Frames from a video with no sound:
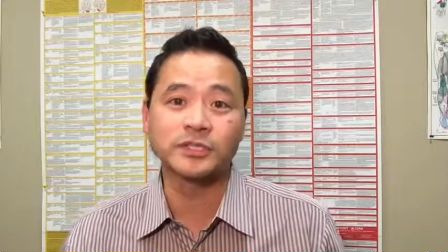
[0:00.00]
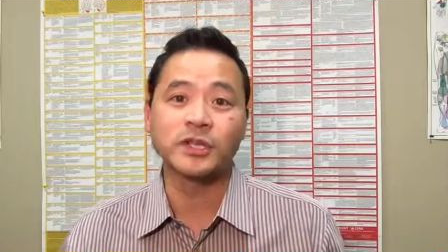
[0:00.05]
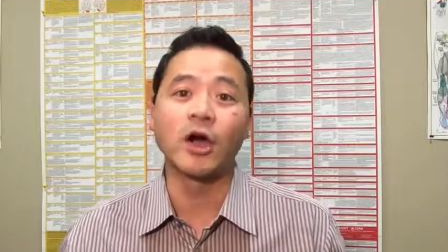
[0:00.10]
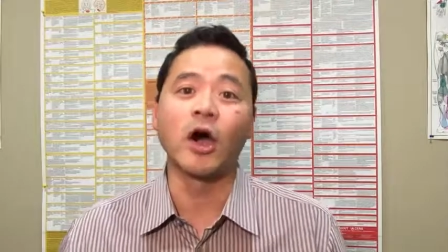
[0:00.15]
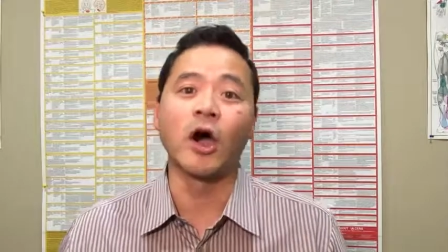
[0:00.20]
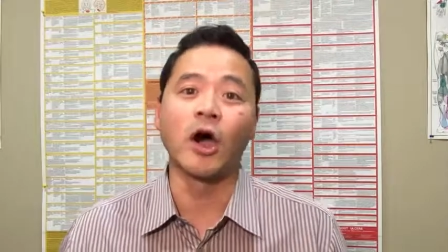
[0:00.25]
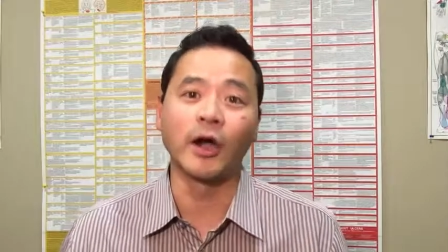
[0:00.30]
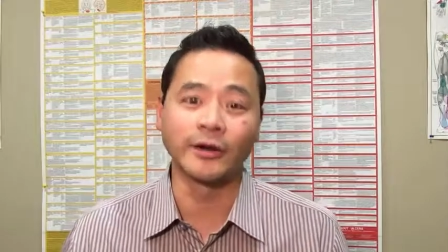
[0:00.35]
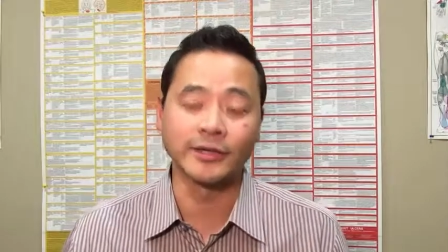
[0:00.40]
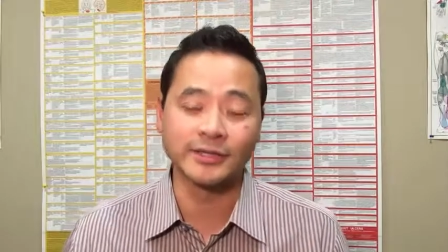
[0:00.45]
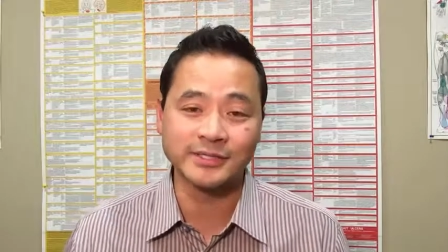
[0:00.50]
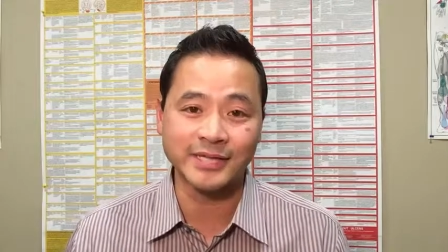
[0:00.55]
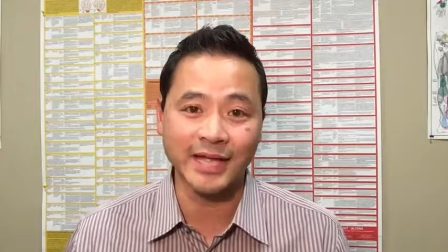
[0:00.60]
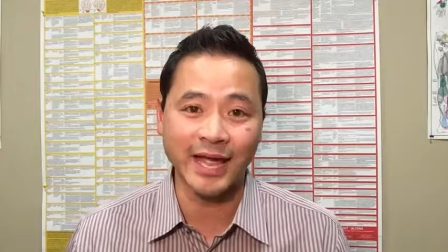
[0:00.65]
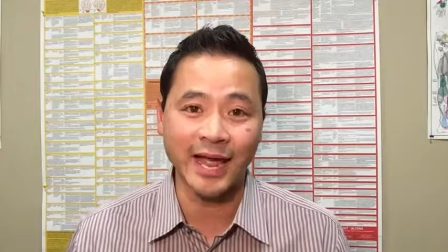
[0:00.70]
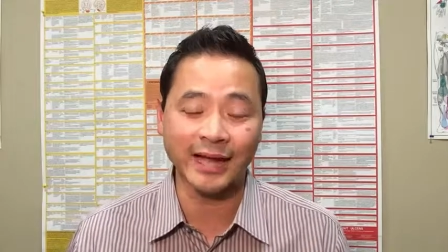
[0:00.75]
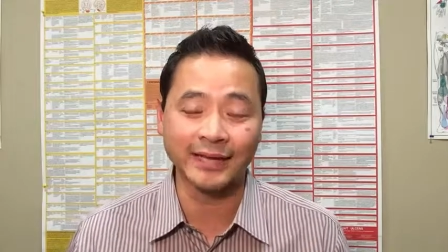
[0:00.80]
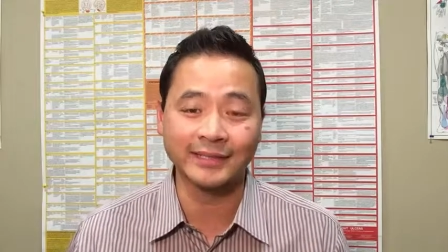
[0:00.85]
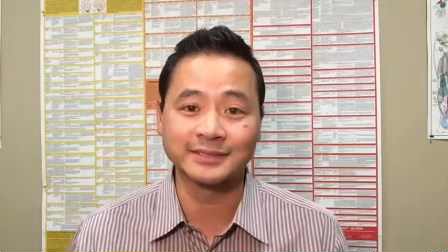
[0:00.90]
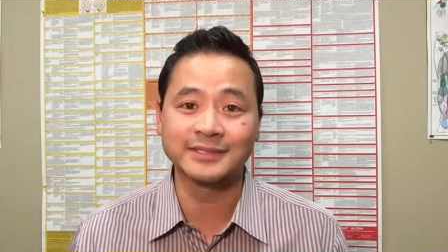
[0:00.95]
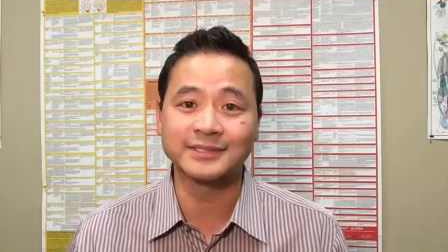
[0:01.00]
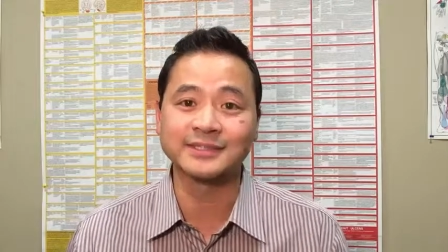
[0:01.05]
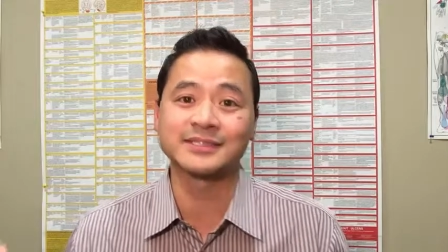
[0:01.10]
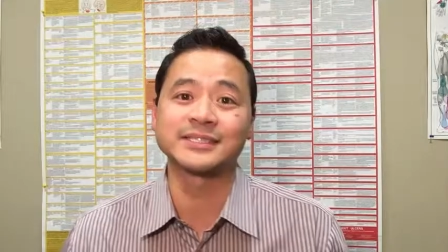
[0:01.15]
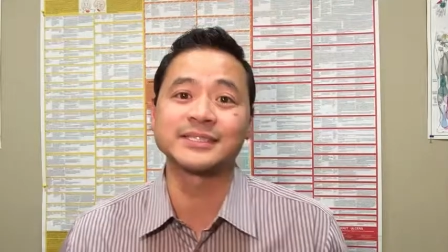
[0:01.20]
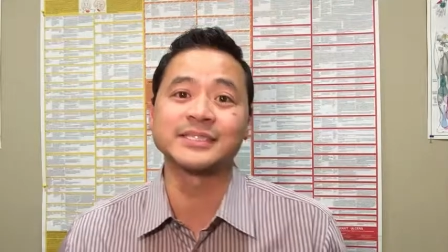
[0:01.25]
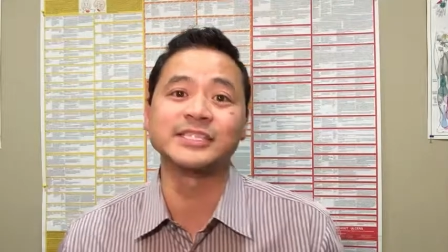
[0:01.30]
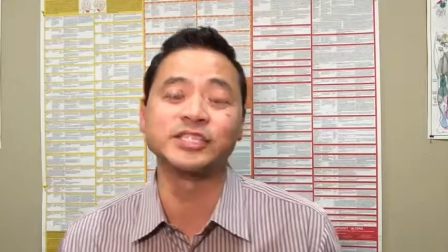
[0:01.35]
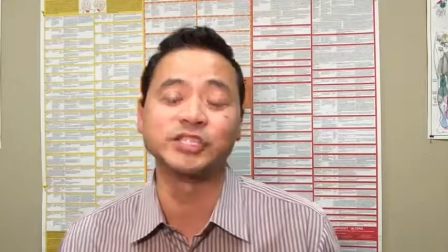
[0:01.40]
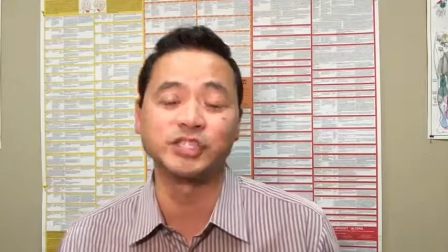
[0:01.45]
heart attacks,
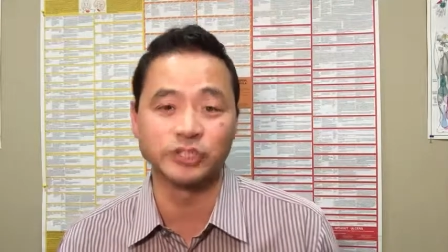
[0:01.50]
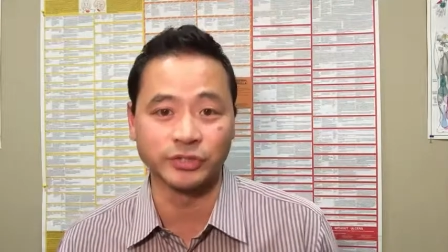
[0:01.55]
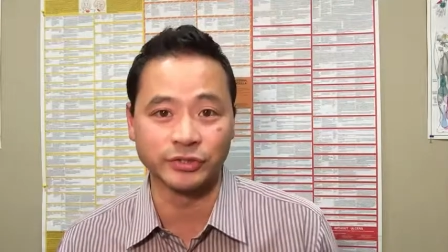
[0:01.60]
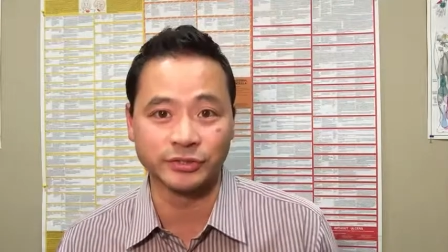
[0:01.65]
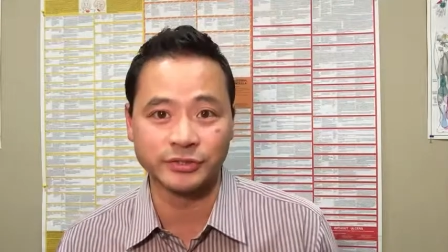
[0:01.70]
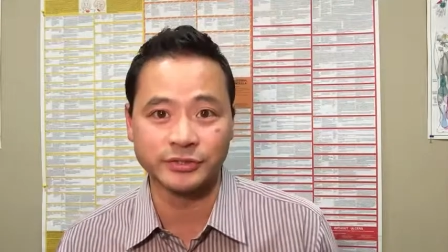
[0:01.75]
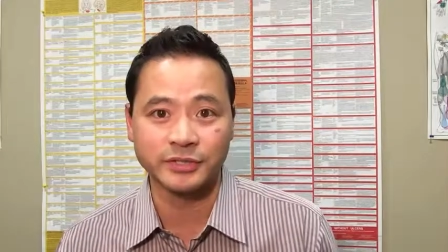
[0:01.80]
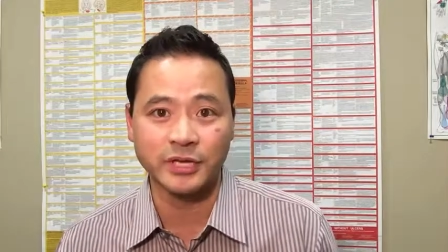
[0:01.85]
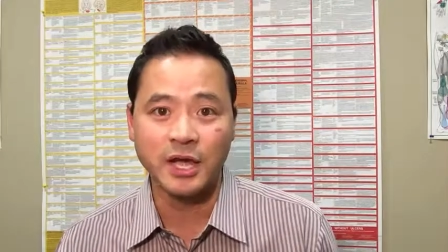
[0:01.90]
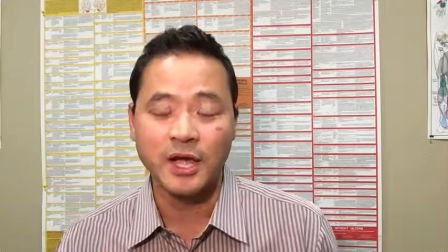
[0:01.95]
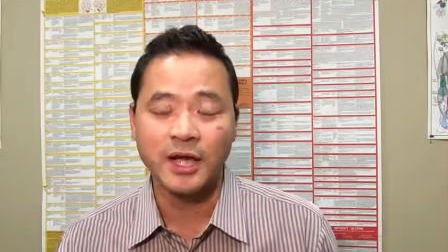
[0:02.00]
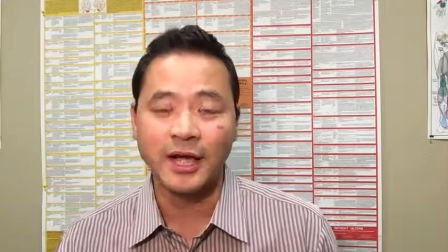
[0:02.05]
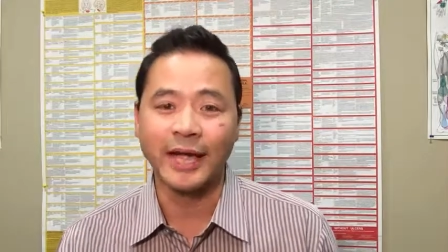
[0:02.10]
seizures.